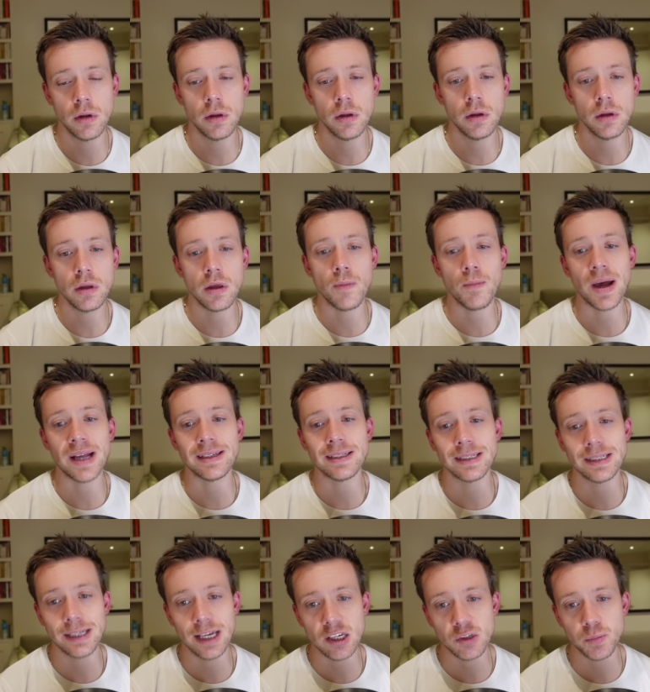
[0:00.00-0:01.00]
compared to
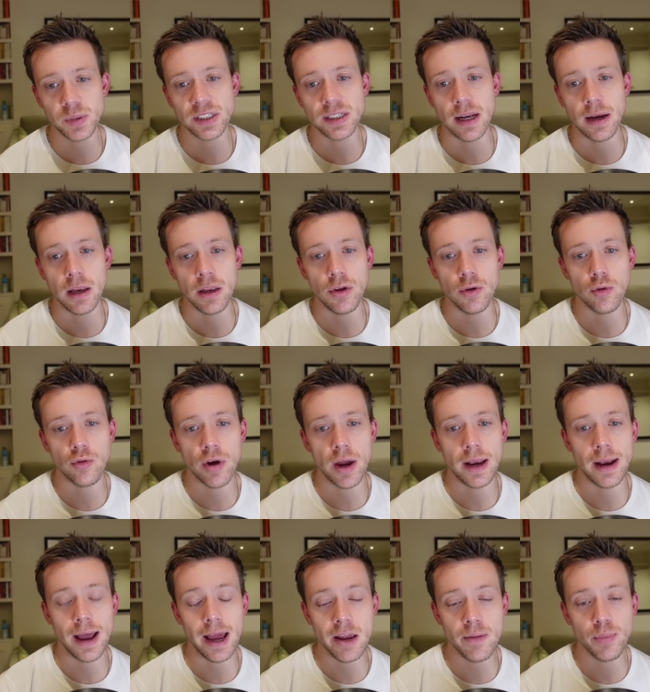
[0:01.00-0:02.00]
6% in Ukraine,
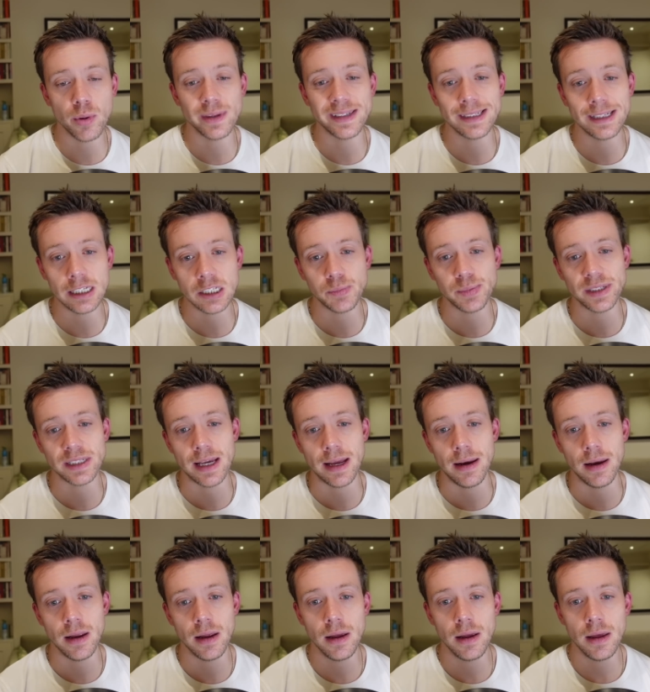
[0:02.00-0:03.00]
8.6%
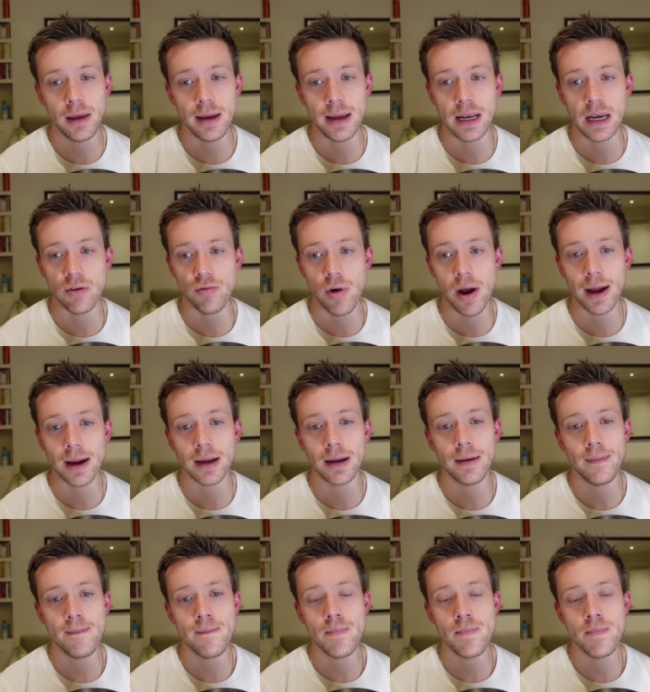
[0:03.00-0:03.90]
in Iraq,